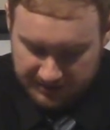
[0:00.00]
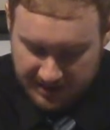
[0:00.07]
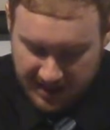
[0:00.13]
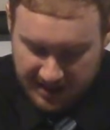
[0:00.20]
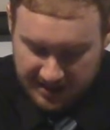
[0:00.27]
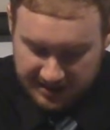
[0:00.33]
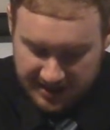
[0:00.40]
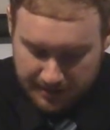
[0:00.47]

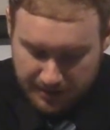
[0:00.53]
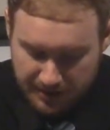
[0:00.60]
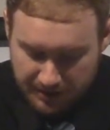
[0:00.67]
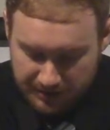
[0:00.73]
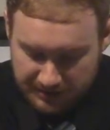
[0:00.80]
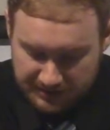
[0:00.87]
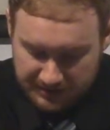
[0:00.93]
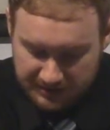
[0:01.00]
Taking some of
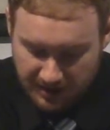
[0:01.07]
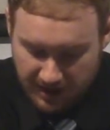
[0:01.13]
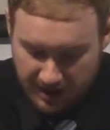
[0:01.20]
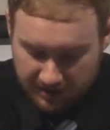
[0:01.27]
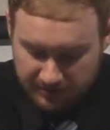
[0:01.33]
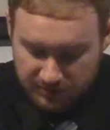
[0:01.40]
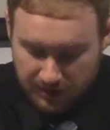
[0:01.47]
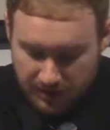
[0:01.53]
those
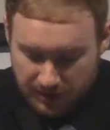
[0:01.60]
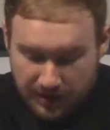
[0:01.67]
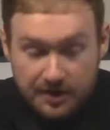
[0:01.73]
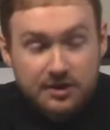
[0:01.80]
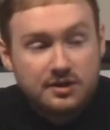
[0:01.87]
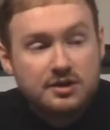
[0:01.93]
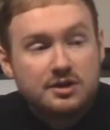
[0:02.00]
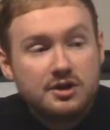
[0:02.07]
off-road
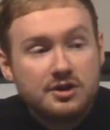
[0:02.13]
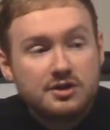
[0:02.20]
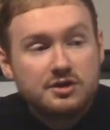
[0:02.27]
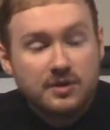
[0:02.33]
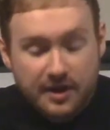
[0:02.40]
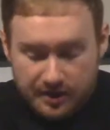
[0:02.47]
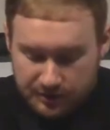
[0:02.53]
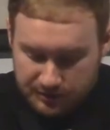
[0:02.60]
onto the dirt
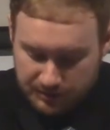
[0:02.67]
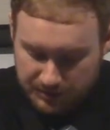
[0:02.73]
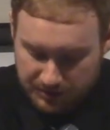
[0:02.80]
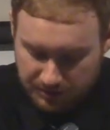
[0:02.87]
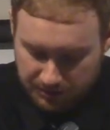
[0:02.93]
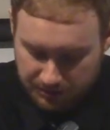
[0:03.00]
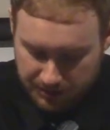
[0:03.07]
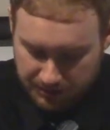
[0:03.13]
trails
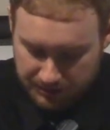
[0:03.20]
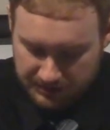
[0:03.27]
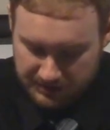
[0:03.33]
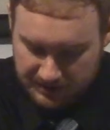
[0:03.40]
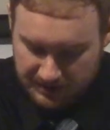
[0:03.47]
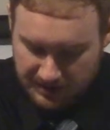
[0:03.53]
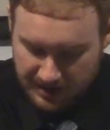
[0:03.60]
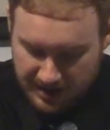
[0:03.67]
with the
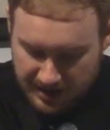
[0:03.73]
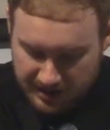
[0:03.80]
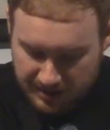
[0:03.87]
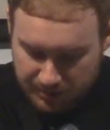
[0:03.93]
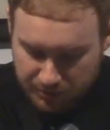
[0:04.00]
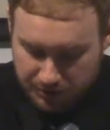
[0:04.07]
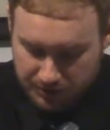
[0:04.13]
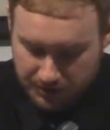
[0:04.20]
roots
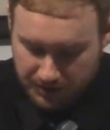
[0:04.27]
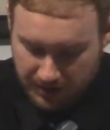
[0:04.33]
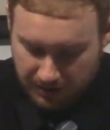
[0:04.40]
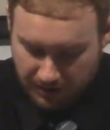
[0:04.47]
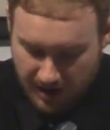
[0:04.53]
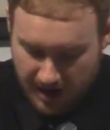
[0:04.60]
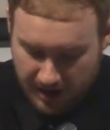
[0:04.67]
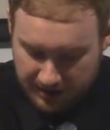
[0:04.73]
and the
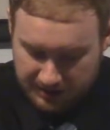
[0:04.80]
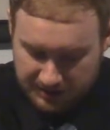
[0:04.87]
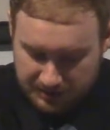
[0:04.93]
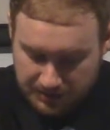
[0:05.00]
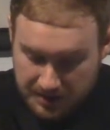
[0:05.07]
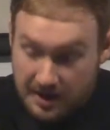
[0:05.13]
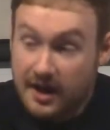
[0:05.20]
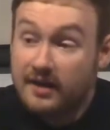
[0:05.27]
protruding rocks,
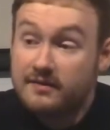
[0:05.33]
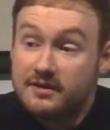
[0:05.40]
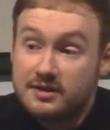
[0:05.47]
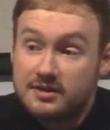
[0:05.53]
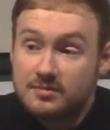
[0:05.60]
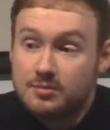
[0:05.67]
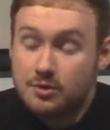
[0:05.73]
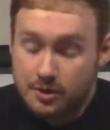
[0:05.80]
you wouldn't have the
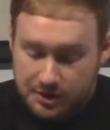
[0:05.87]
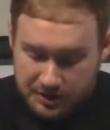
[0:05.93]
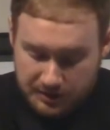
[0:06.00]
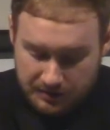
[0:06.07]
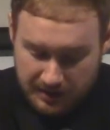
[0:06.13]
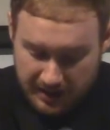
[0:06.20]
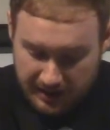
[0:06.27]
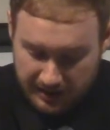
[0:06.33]
support
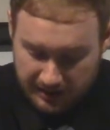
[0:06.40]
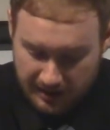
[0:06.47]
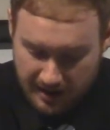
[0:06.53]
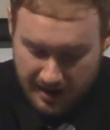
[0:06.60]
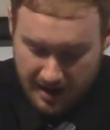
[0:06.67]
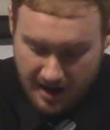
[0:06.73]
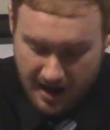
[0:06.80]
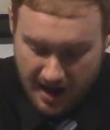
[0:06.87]
you'd
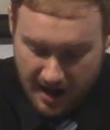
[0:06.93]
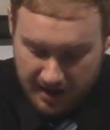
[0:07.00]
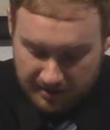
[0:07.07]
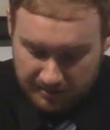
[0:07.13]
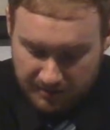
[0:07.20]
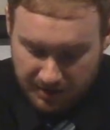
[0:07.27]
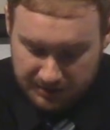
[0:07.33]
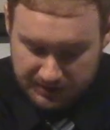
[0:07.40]
need,
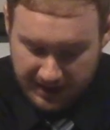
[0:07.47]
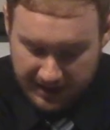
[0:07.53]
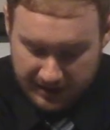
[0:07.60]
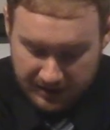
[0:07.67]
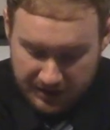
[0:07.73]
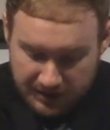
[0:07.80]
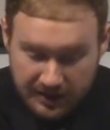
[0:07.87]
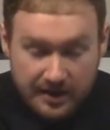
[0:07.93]
and most
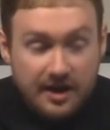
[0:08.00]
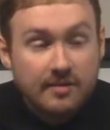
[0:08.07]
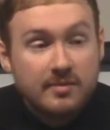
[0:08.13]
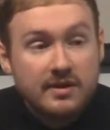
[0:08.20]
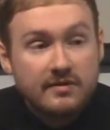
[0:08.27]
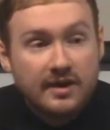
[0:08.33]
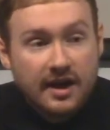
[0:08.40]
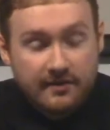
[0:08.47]
likely you'd end
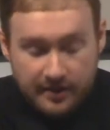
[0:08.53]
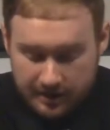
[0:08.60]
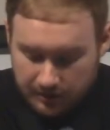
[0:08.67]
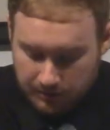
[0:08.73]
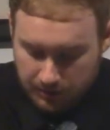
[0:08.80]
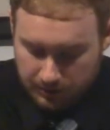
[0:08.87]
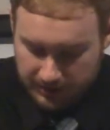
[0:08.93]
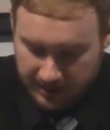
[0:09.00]
up even having
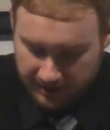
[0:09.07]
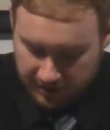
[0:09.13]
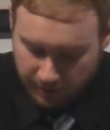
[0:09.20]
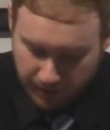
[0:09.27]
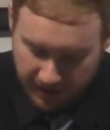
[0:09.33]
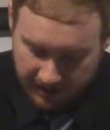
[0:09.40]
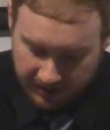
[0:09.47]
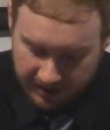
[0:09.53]
a rolled ankle
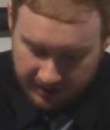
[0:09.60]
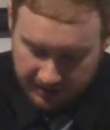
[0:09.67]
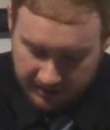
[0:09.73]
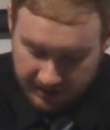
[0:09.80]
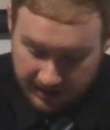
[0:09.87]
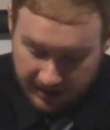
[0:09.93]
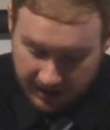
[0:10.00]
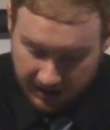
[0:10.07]
by the end
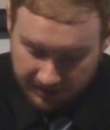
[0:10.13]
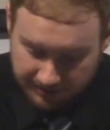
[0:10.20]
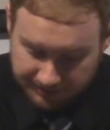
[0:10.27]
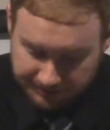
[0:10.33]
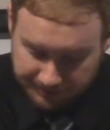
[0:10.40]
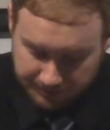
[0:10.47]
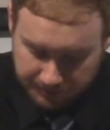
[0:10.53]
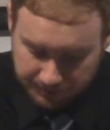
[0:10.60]
of the day.
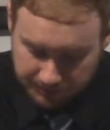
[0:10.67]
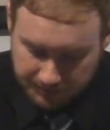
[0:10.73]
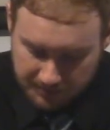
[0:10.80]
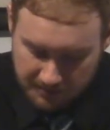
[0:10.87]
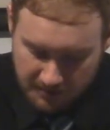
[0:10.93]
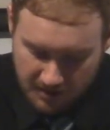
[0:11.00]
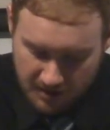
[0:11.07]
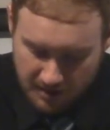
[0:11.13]

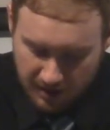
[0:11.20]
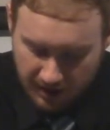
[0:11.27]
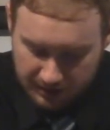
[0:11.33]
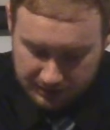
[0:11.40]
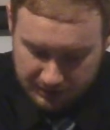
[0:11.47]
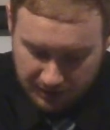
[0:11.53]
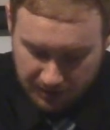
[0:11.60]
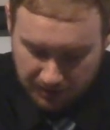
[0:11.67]

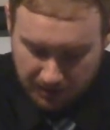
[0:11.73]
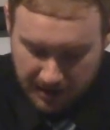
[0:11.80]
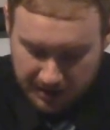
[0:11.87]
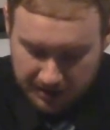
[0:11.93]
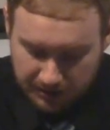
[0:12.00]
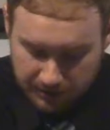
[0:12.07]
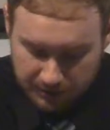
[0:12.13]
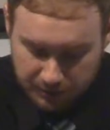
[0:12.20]
Also, a
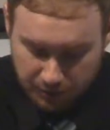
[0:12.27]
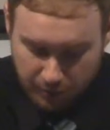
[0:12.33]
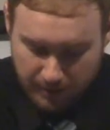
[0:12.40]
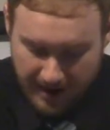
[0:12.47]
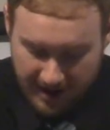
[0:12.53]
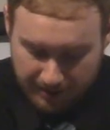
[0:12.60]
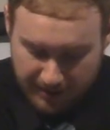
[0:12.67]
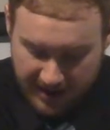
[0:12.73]
regular school
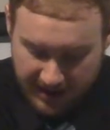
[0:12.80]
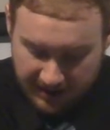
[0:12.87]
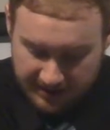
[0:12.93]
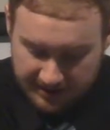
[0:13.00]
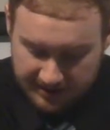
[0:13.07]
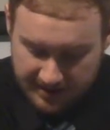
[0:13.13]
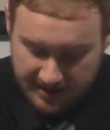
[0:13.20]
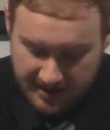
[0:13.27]

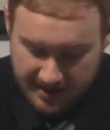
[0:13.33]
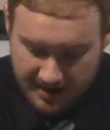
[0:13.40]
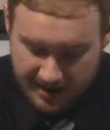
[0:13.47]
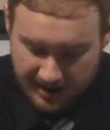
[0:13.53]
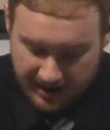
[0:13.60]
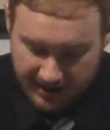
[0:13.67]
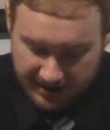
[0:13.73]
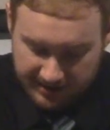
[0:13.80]
backpack,
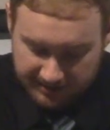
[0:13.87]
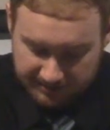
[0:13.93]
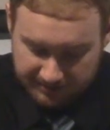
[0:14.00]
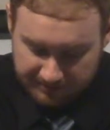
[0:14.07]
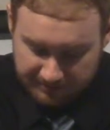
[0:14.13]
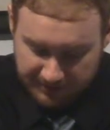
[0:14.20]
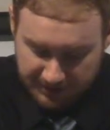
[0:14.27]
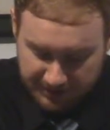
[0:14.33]

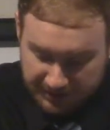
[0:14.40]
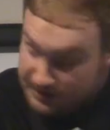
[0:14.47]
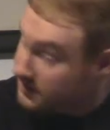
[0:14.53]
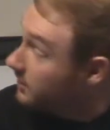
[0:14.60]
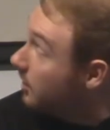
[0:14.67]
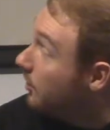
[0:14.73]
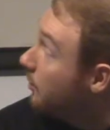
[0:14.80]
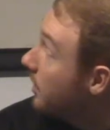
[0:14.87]
you'll notice
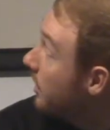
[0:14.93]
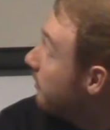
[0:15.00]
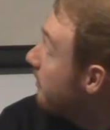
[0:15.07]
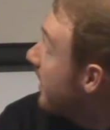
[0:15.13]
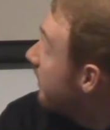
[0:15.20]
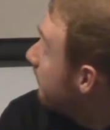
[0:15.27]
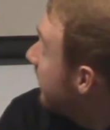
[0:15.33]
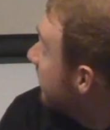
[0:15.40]
they're all wearing
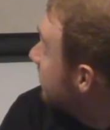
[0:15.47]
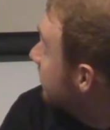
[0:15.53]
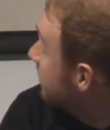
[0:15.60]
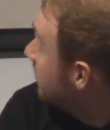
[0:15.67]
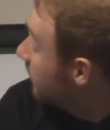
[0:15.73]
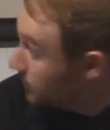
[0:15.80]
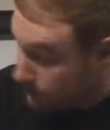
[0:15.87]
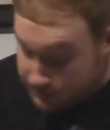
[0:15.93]
backpacks
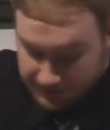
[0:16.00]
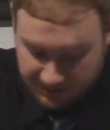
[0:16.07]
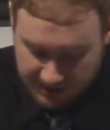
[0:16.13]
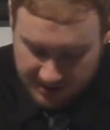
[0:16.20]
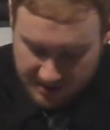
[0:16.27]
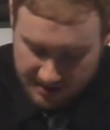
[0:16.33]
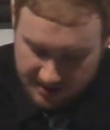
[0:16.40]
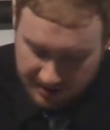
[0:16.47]
in
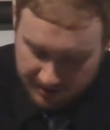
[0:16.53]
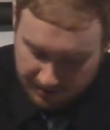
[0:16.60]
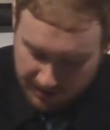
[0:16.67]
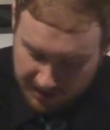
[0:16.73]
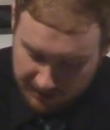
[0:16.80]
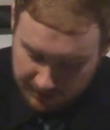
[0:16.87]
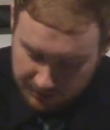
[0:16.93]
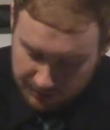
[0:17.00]
those. A
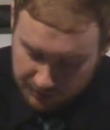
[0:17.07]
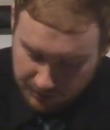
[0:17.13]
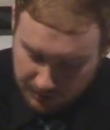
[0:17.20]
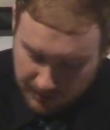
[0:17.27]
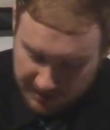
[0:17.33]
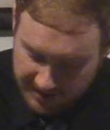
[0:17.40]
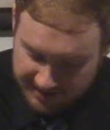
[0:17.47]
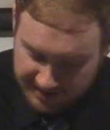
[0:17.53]
regular
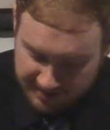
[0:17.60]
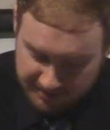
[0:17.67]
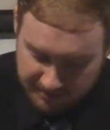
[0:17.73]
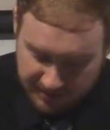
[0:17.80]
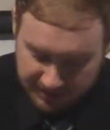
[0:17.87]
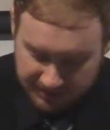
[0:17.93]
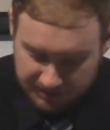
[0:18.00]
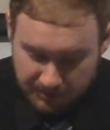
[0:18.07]
school one isn't
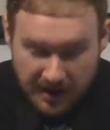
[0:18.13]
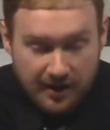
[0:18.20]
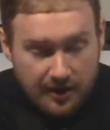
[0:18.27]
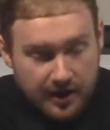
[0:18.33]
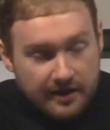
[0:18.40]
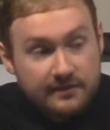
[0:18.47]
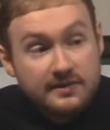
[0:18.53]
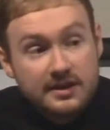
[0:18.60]
built well
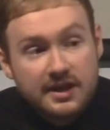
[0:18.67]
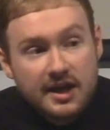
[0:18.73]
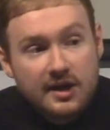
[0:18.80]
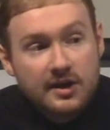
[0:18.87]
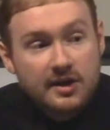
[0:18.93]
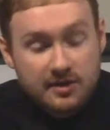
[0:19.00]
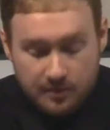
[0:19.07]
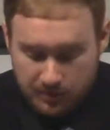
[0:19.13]
enough to
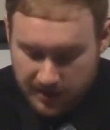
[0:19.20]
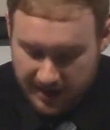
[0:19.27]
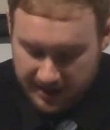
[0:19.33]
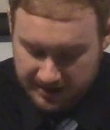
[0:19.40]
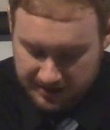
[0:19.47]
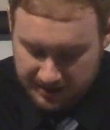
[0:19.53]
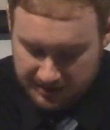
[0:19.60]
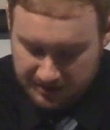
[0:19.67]
carry the
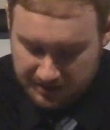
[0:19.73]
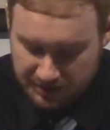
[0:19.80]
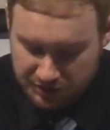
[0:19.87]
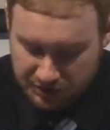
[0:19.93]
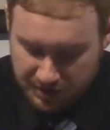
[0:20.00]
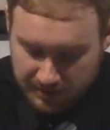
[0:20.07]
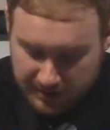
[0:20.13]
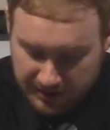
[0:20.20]
weight and
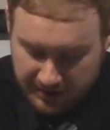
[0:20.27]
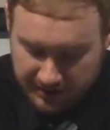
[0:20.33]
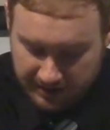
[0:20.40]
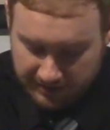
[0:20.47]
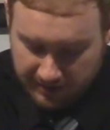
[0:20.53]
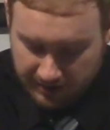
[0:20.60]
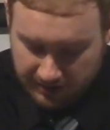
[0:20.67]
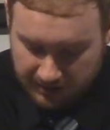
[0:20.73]
distribute it
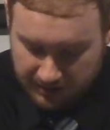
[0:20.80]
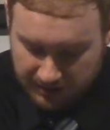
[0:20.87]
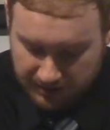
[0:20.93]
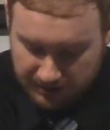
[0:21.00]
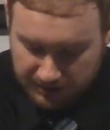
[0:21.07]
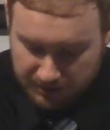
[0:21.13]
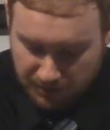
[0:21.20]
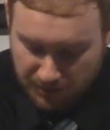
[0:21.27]
of all
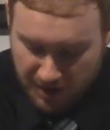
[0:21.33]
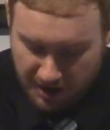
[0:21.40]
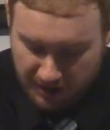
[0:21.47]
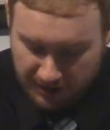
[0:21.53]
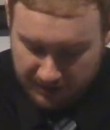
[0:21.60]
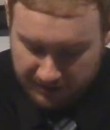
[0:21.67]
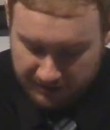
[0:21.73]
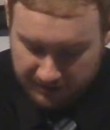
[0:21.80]
the
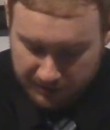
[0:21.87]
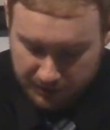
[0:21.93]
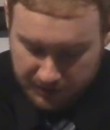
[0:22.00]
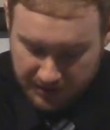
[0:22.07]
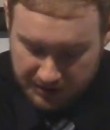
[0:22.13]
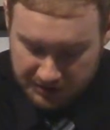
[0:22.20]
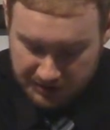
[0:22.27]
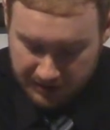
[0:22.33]
water and
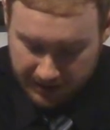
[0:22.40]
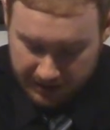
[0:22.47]
food that you